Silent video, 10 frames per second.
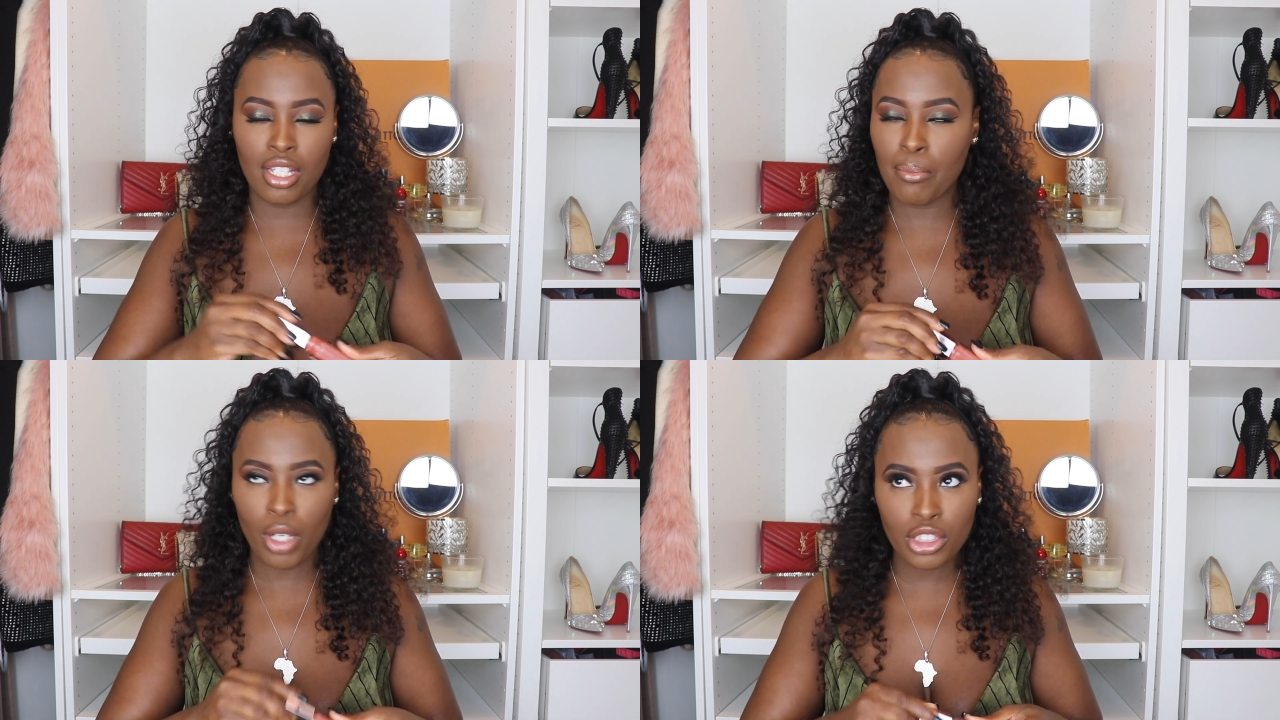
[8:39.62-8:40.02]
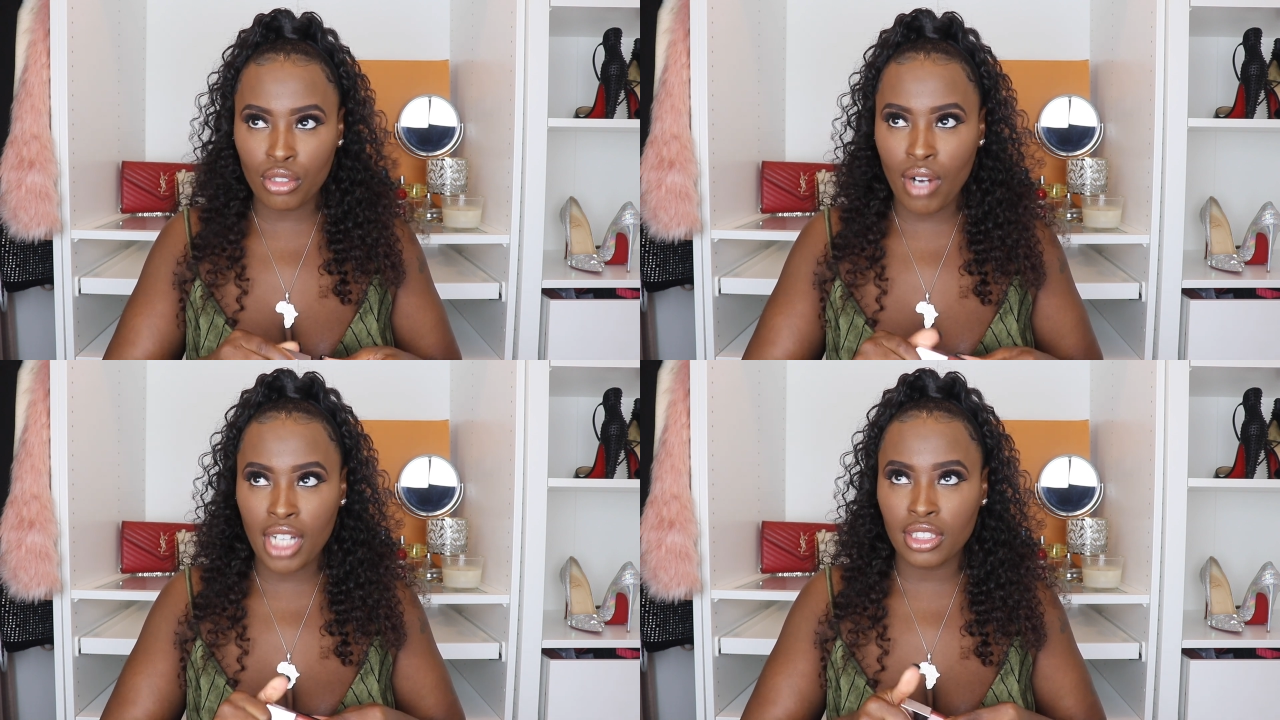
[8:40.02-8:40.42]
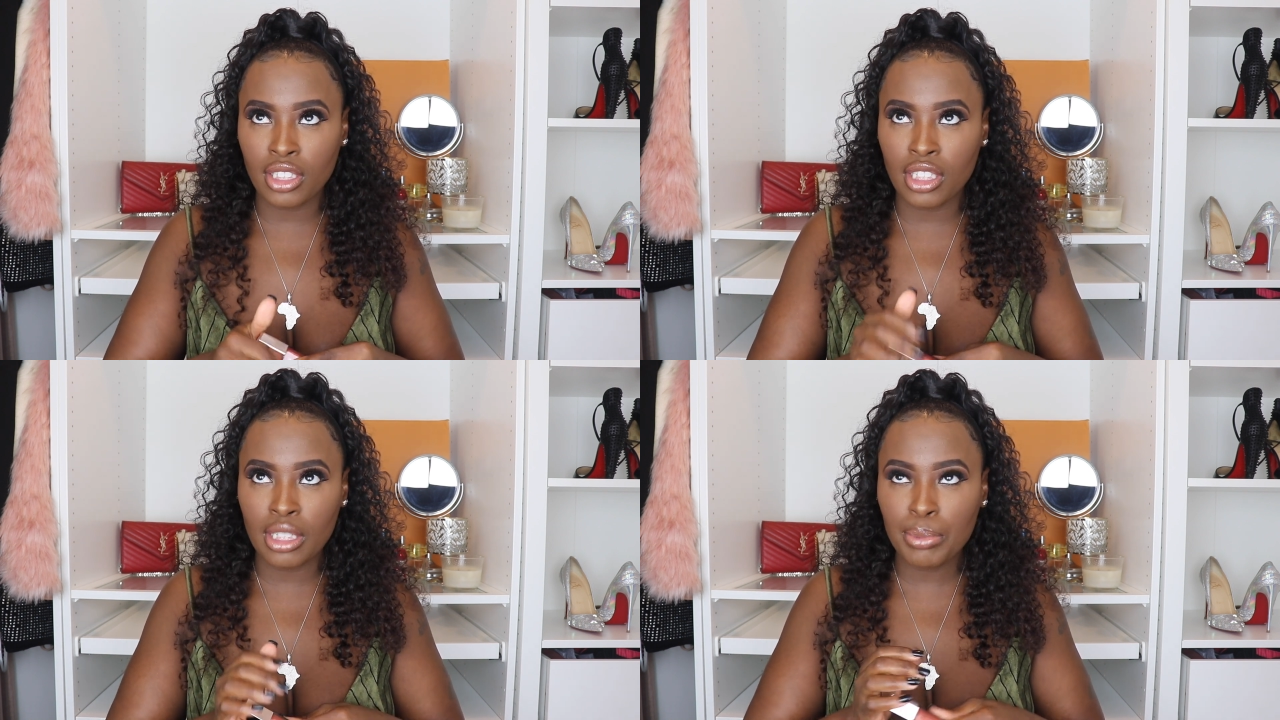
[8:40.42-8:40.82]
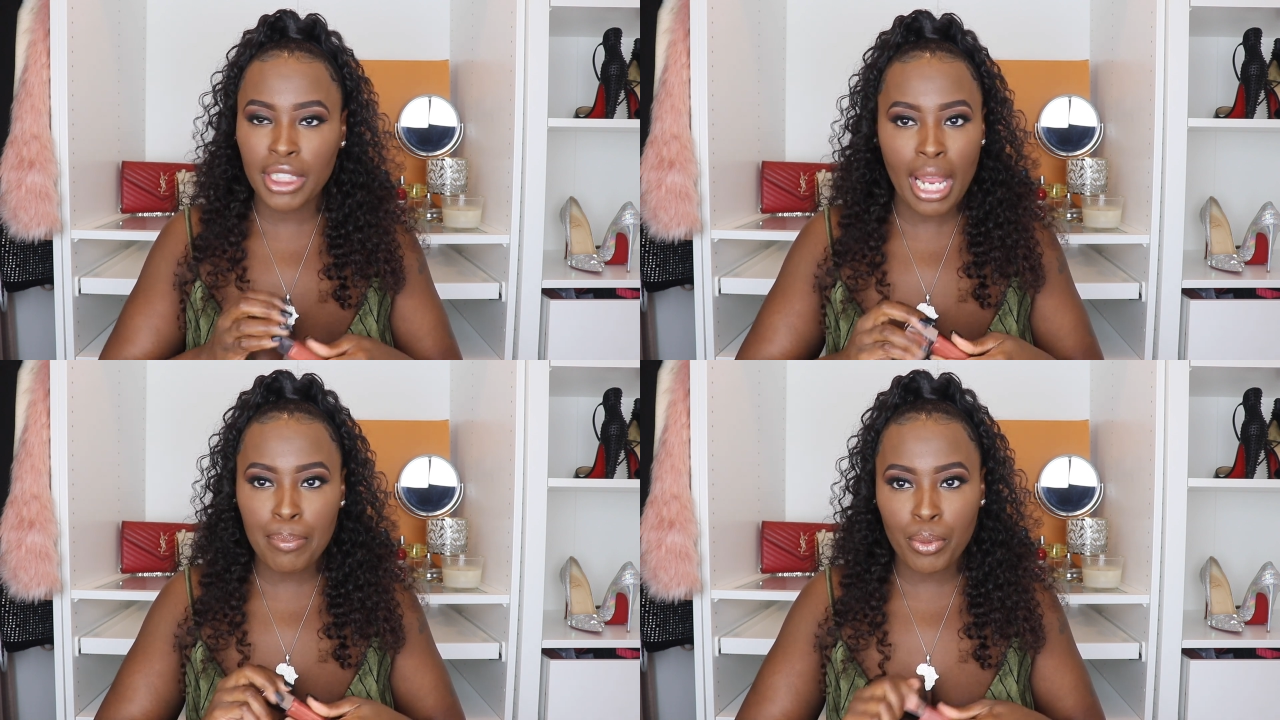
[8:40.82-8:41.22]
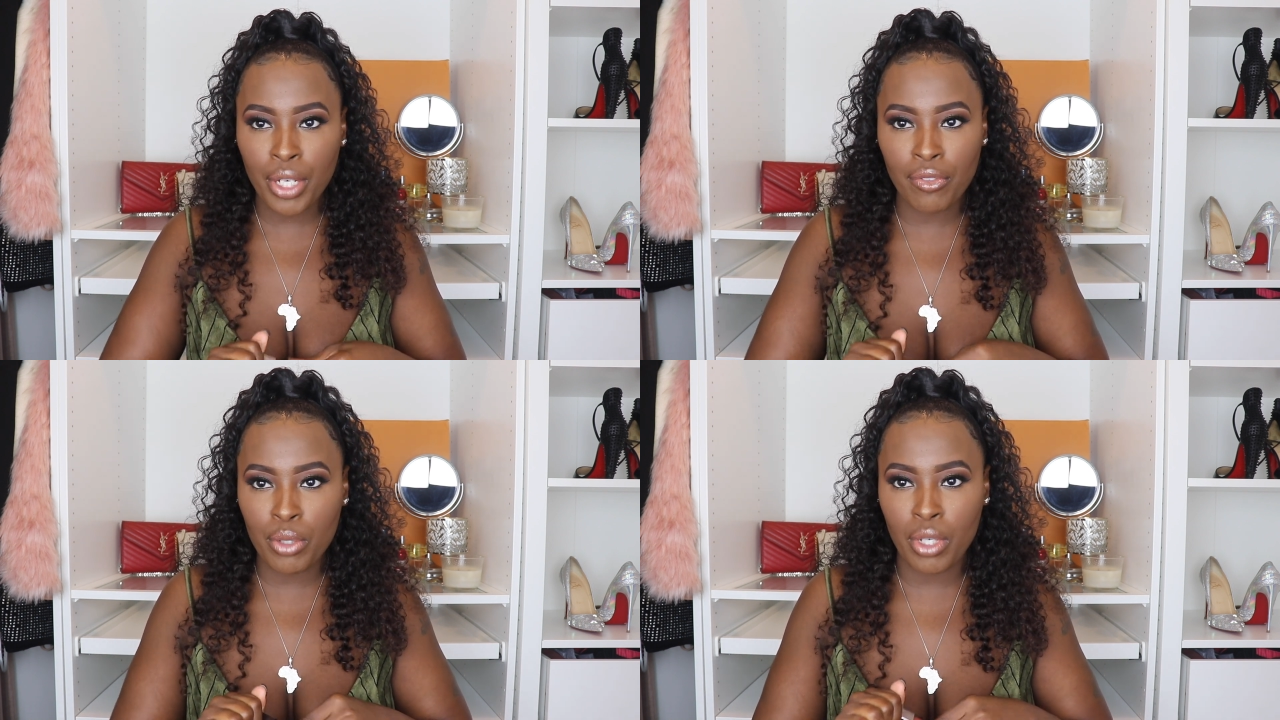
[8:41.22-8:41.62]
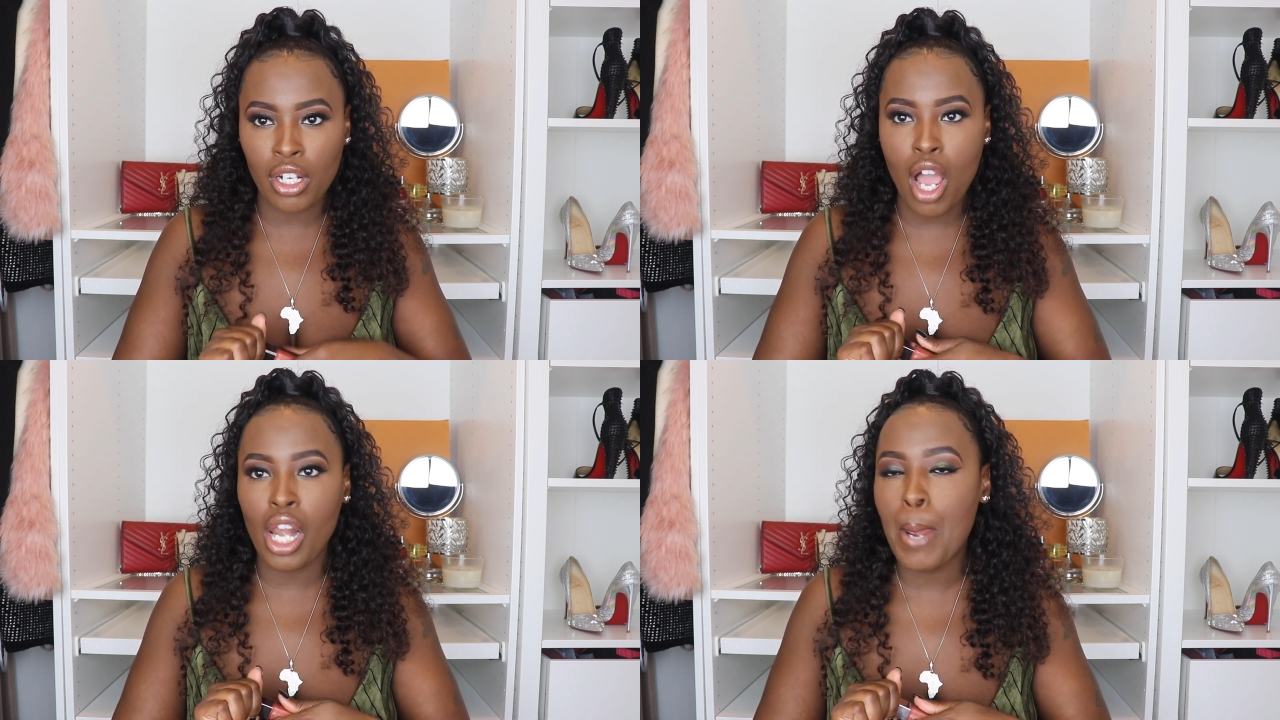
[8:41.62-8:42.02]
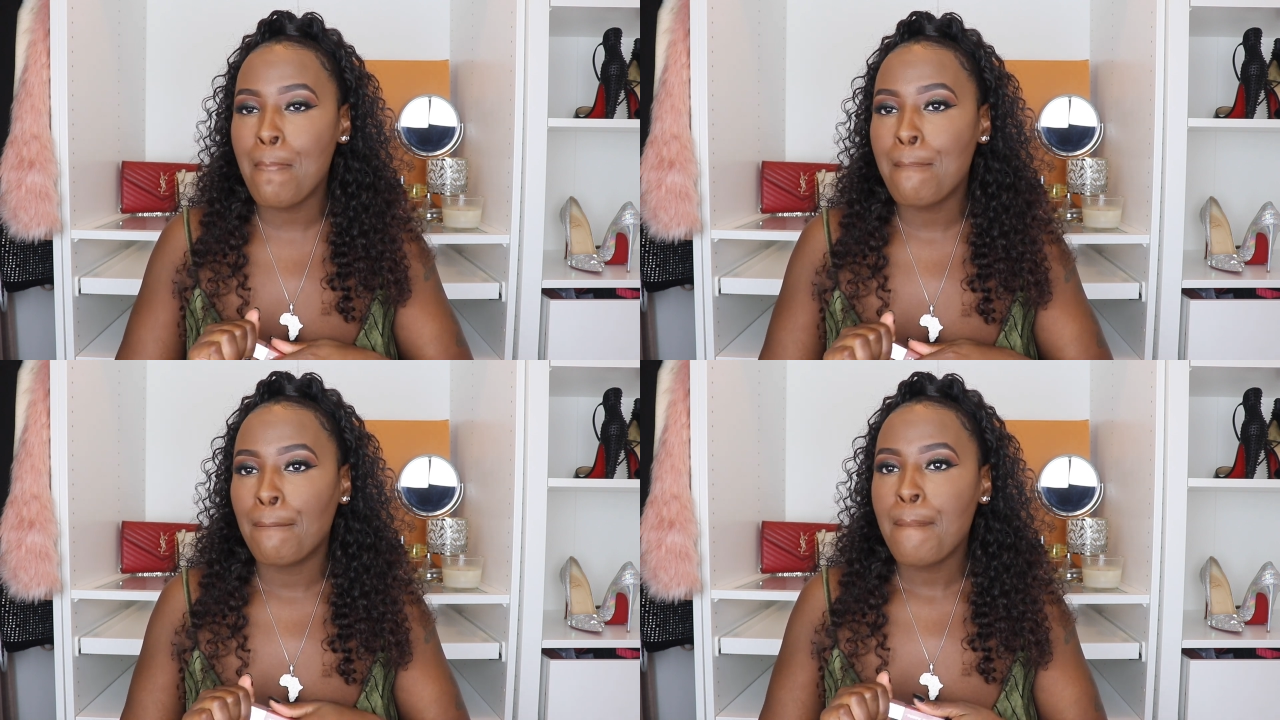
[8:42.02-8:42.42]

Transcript: moisturizer lip chap or whatever you want to call it,